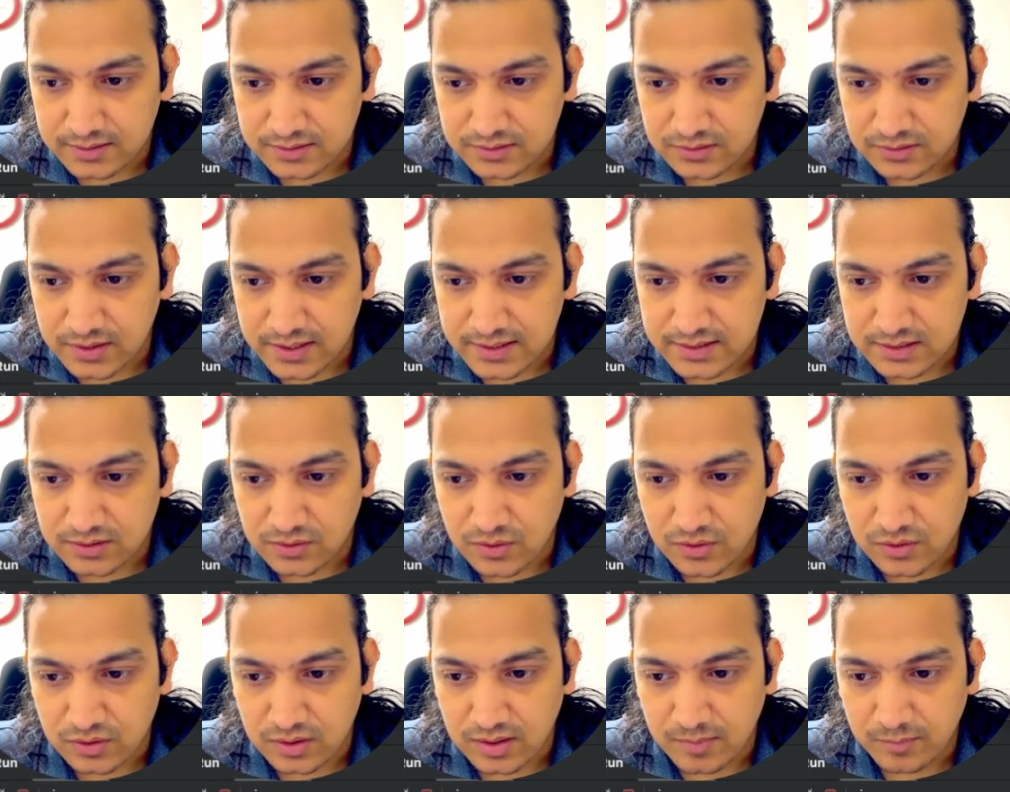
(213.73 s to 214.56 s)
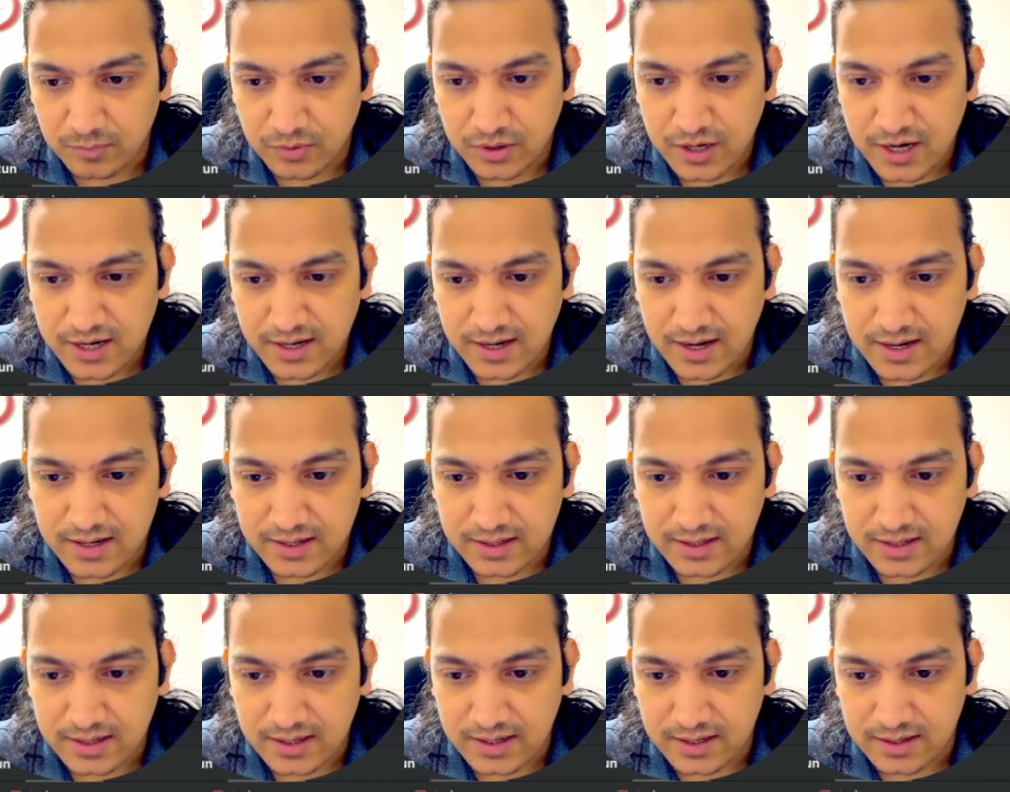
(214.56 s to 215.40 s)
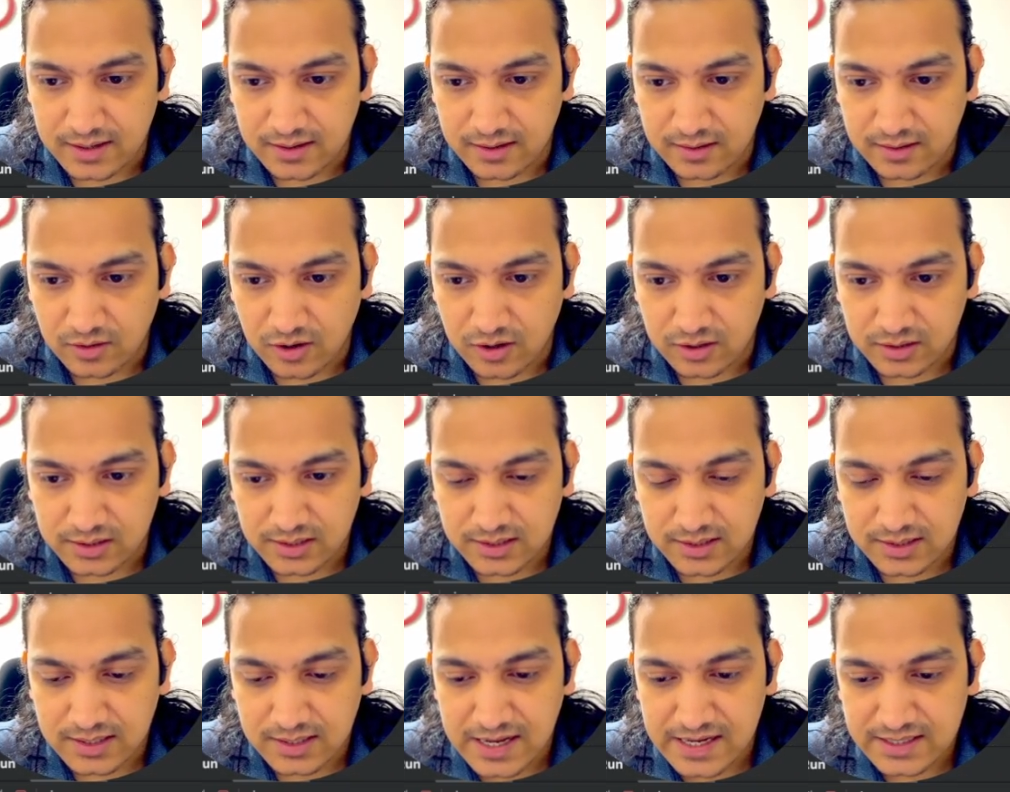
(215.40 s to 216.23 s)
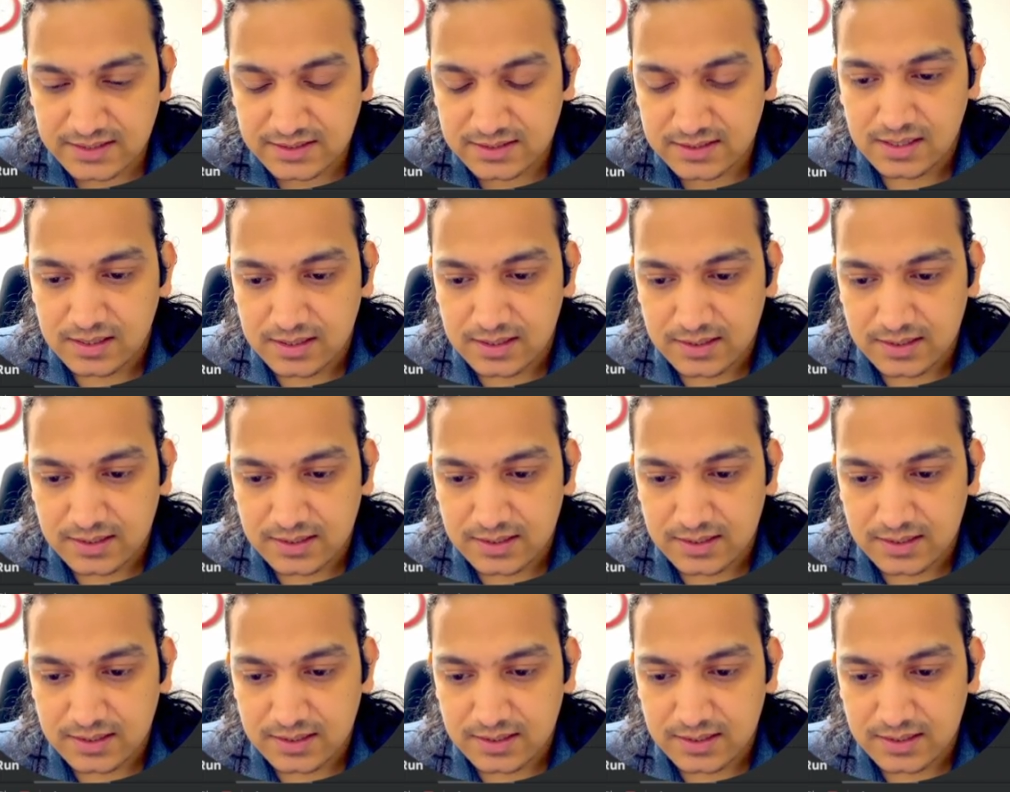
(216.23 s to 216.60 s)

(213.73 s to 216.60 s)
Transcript: So let's go to component and create a Kotlin class.